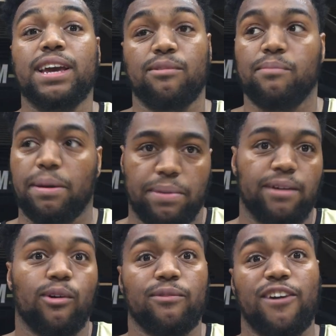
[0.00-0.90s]
and
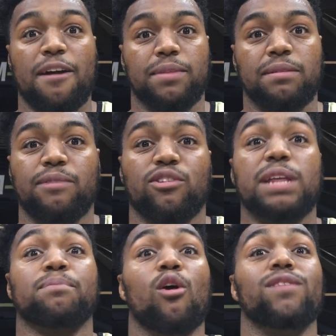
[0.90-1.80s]
be one family and
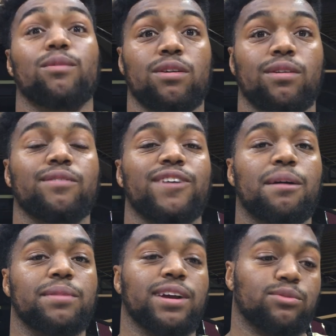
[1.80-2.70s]
really prove that we're one
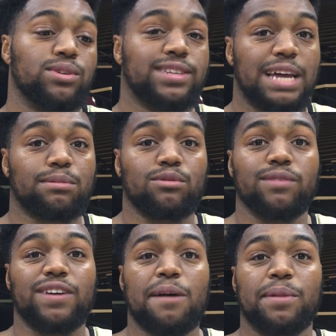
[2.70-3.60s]
family because we said we're
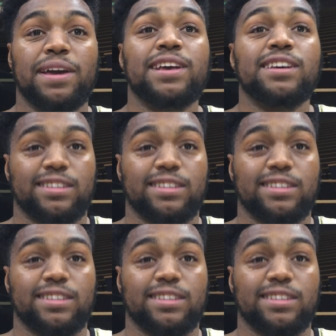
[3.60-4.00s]
one family.